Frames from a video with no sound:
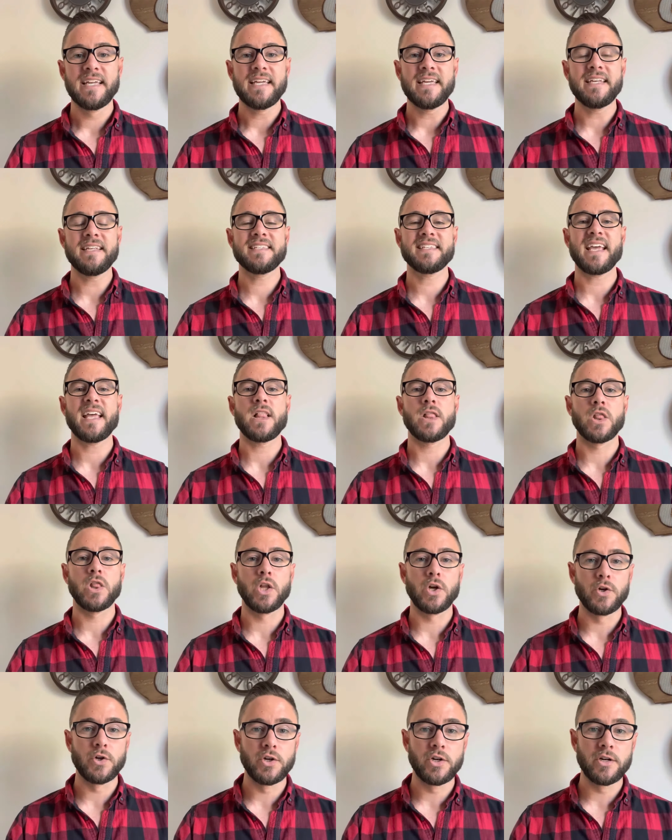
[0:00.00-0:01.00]
it is a
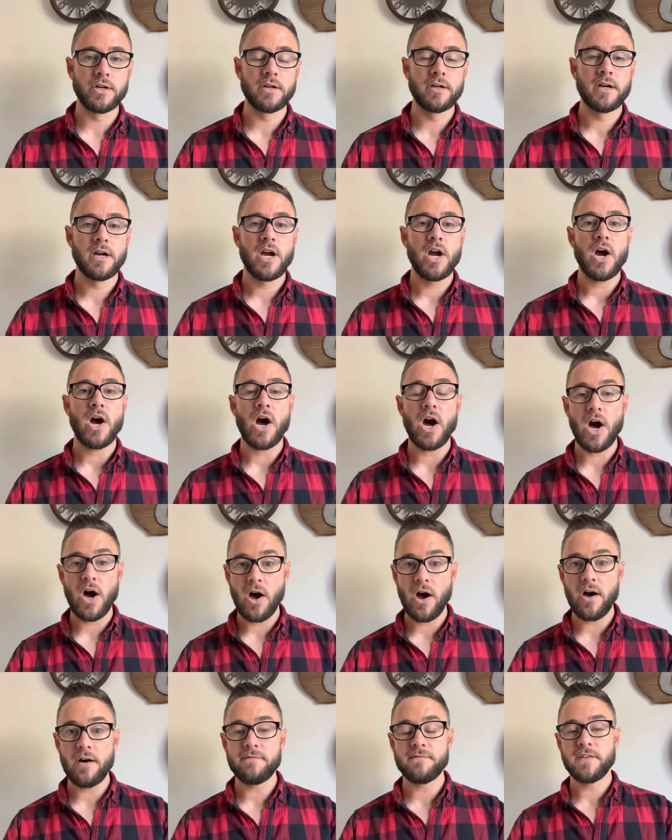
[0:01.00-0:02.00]
learner
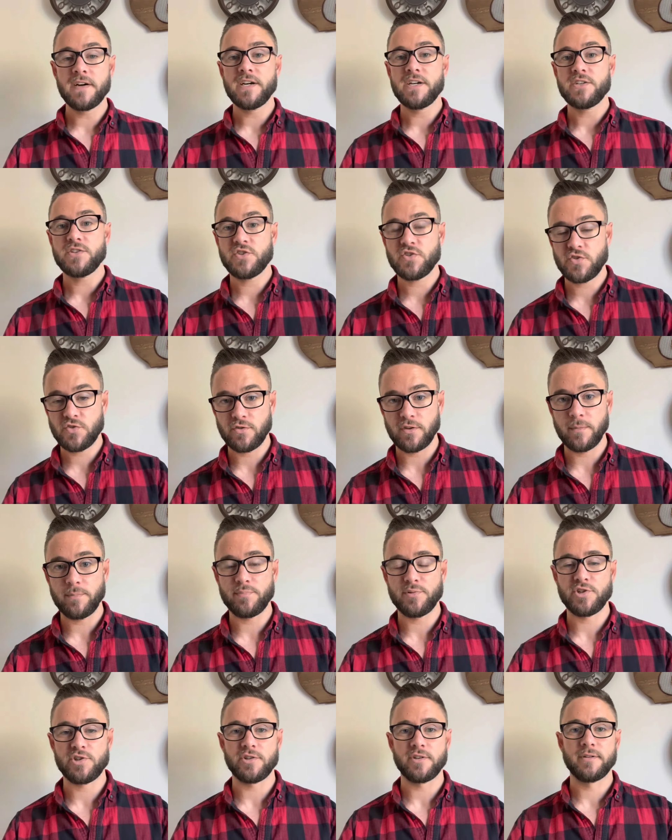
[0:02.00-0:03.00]
of
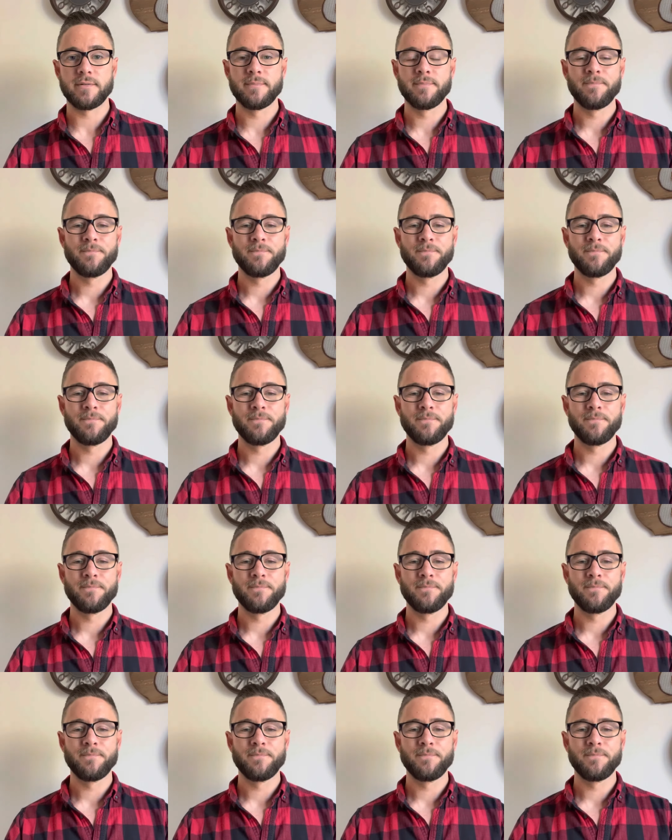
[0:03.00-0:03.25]
Scripture.